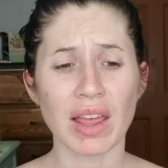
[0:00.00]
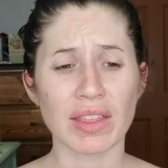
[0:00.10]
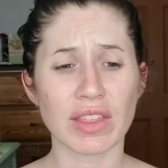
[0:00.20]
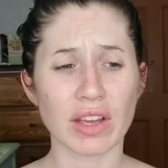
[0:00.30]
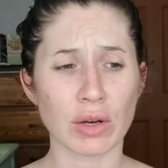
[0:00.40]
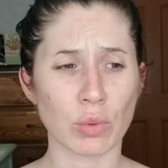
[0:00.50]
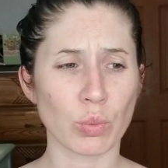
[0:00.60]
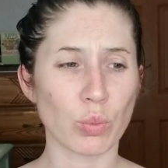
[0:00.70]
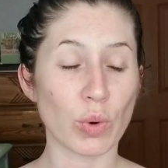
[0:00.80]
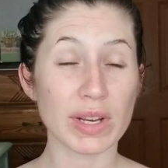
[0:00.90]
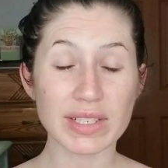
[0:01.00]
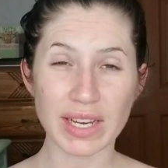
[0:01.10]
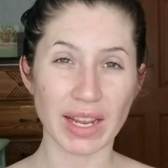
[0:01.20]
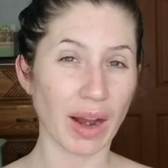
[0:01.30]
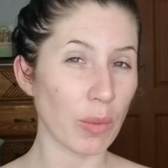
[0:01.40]
the one
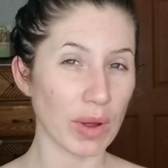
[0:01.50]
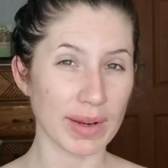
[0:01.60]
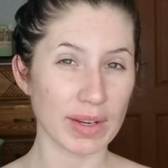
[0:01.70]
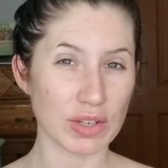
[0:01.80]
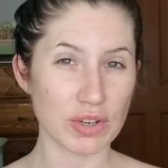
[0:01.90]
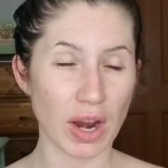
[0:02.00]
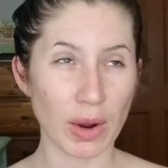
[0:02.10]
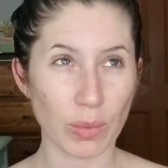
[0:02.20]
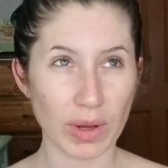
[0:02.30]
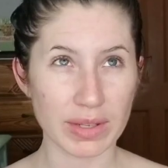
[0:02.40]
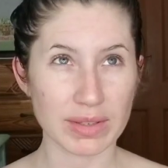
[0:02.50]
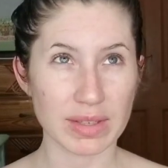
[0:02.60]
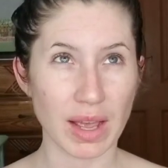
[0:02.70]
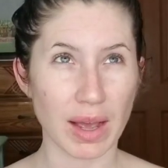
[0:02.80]
tan I wanted to try was